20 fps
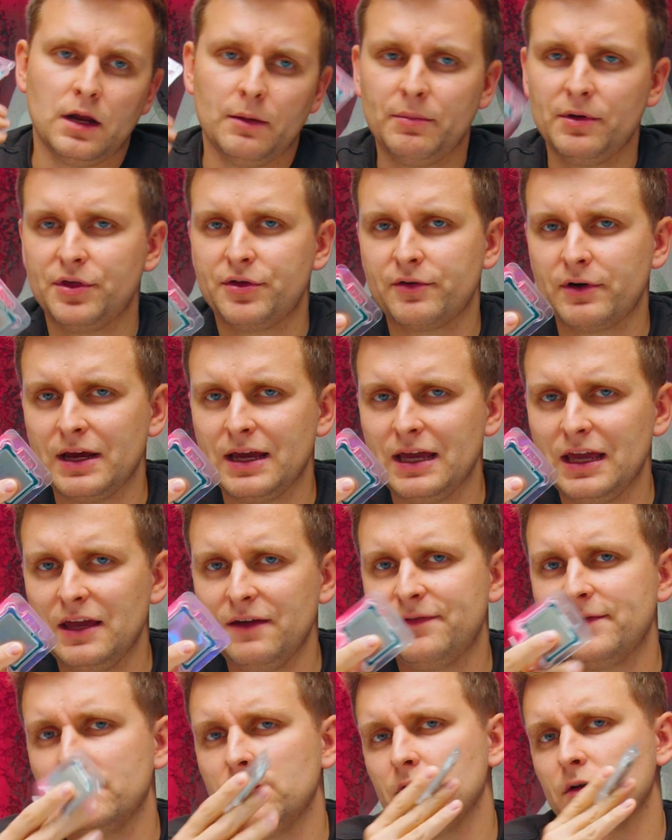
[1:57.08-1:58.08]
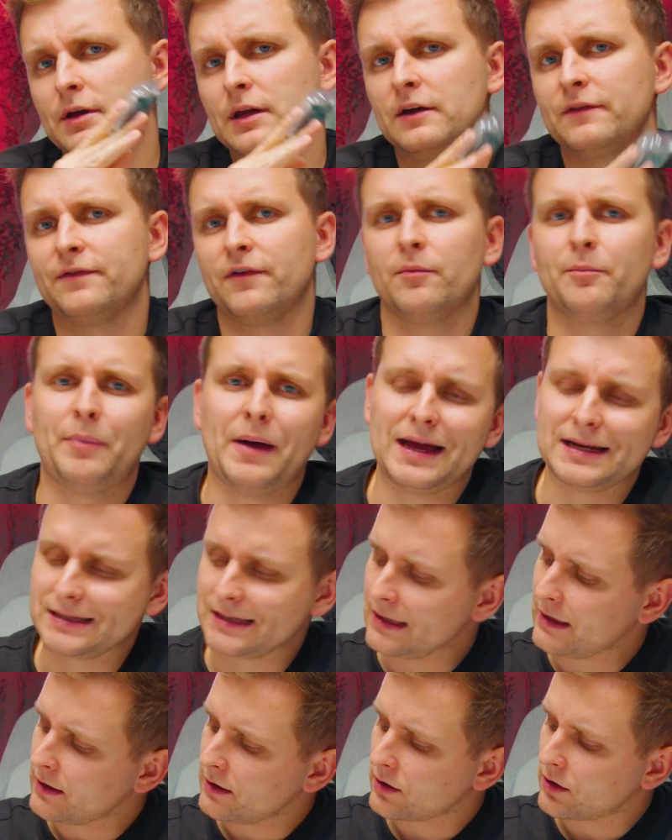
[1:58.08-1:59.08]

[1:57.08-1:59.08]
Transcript: Number three, if you're looking for better